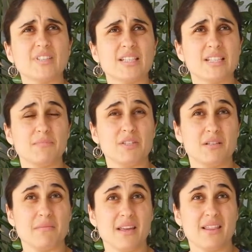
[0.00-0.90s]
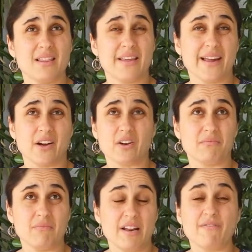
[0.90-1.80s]
it seems to me that they are
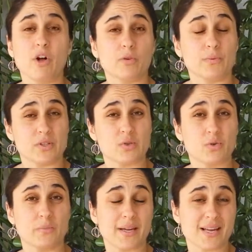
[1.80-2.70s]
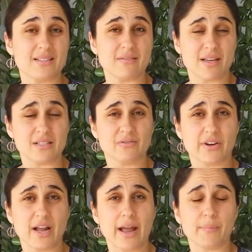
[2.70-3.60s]
involved with the school because of this
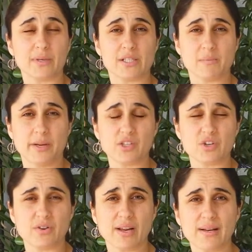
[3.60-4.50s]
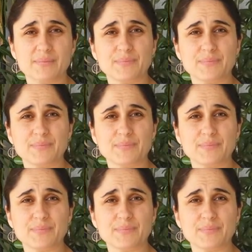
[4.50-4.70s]
very high participation rate.